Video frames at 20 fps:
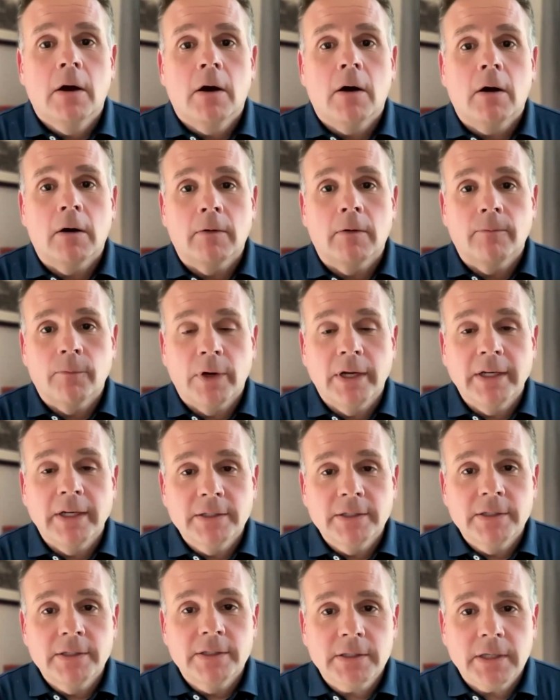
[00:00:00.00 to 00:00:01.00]
our
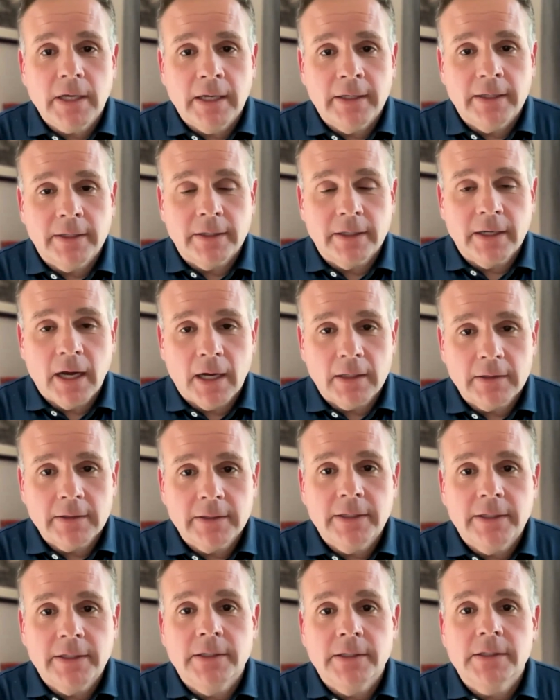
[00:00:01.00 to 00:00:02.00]
friends and
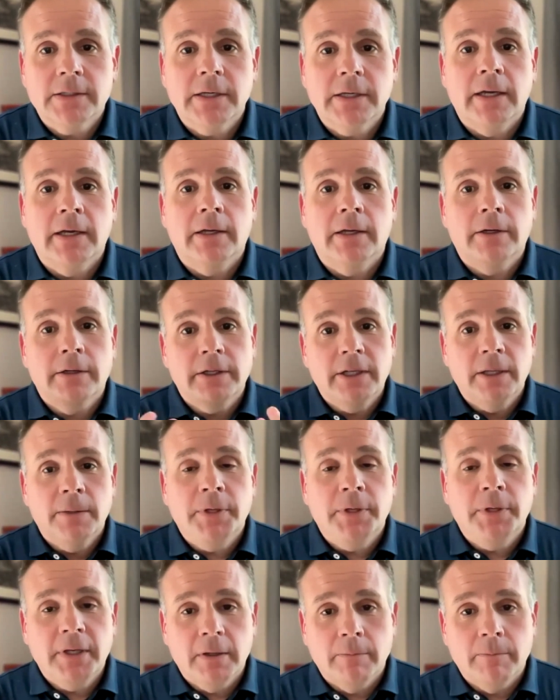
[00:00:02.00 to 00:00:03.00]
colleagues and
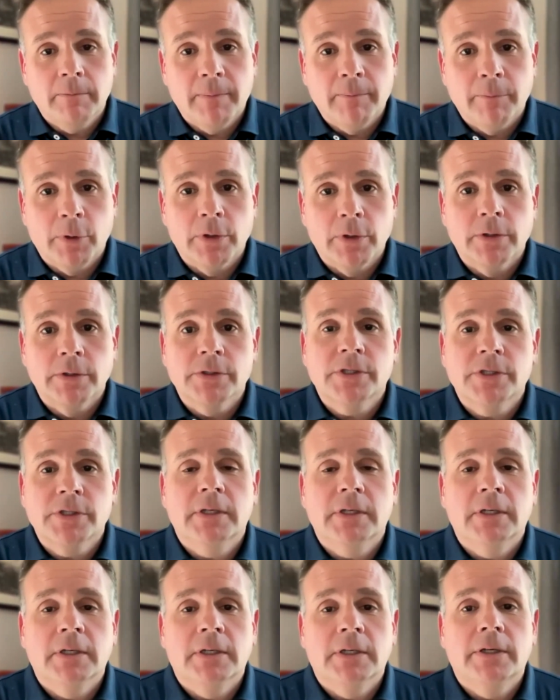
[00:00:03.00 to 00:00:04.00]
EPN members
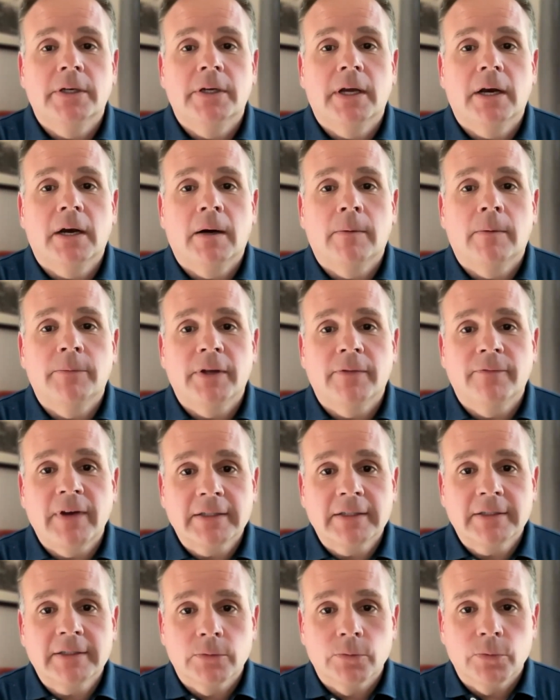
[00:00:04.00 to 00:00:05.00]
in the
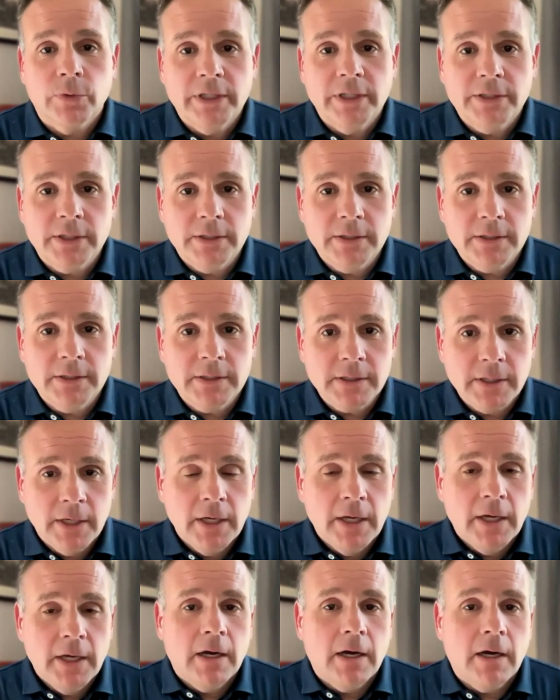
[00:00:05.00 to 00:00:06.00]
affected regions
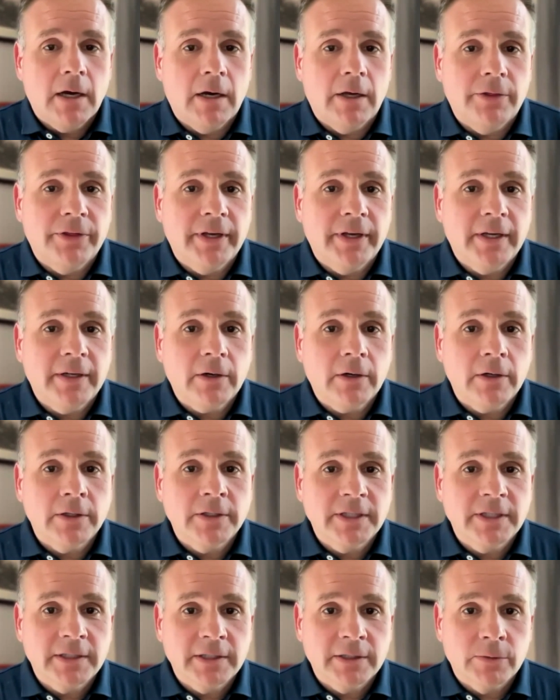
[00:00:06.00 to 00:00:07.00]
that are
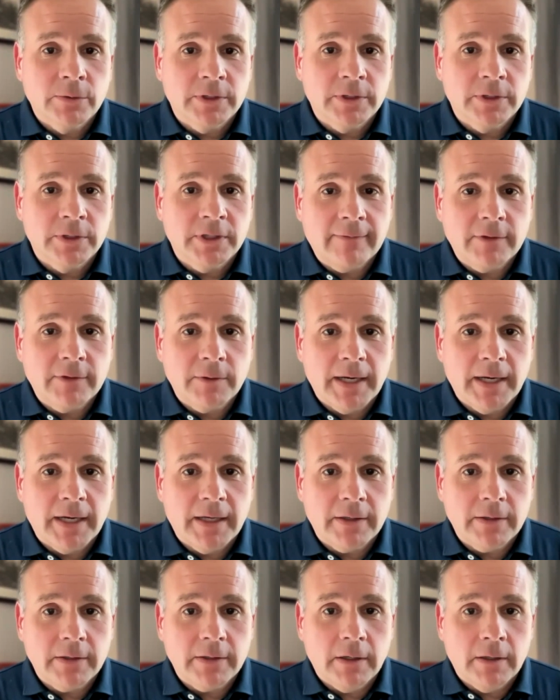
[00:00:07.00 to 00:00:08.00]
dealing with the
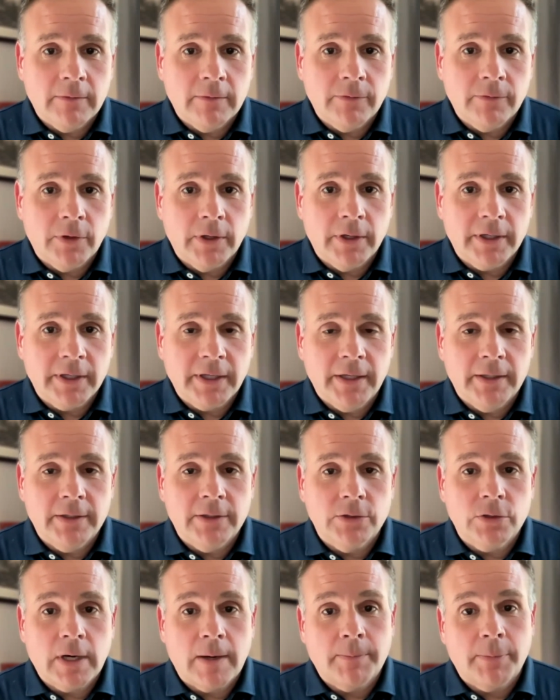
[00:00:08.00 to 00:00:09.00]
aftermath of Hurricane
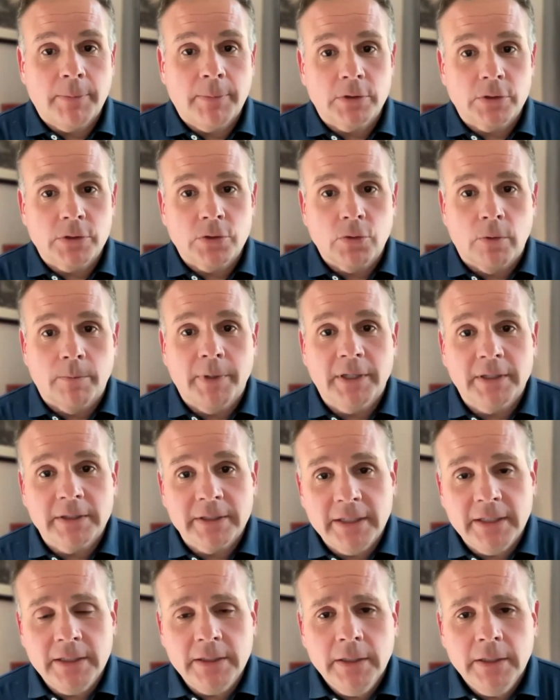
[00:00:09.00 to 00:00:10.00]
and Tropical Storm
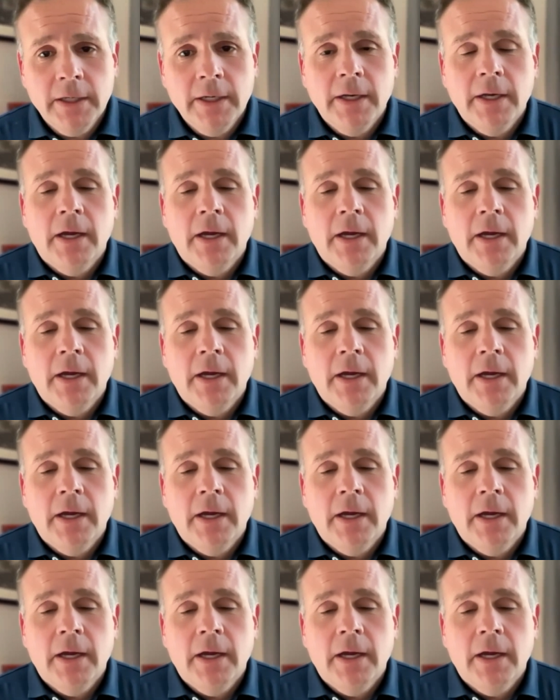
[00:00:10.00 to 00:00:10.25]
Helene,